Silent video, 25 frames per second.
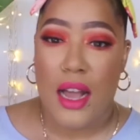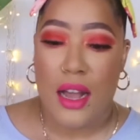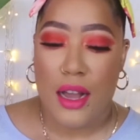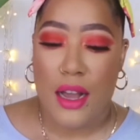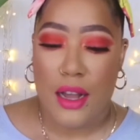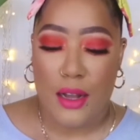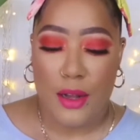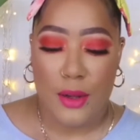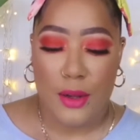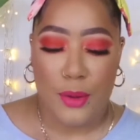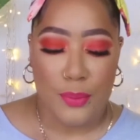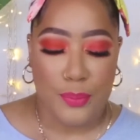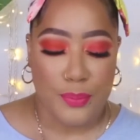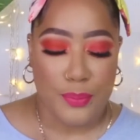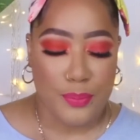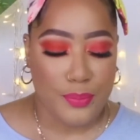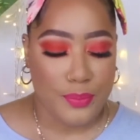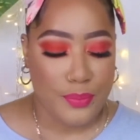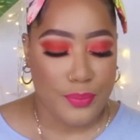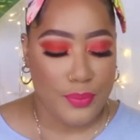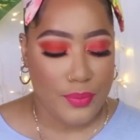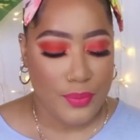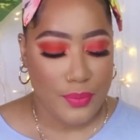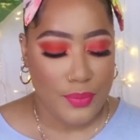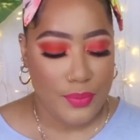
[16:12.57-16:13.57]
um
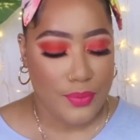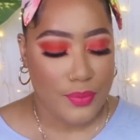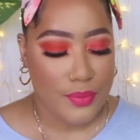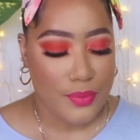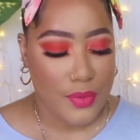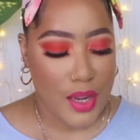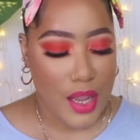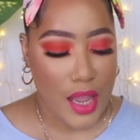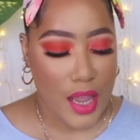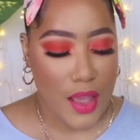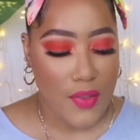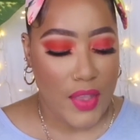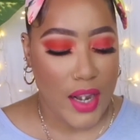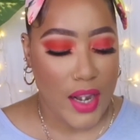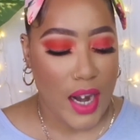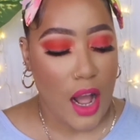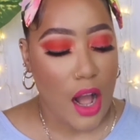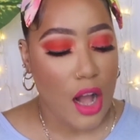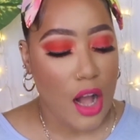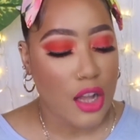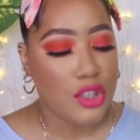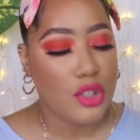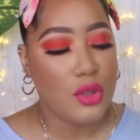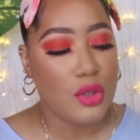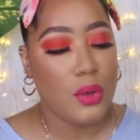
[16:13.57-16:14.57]
and then
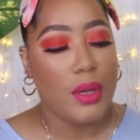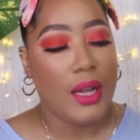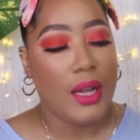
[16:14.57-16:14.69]
i also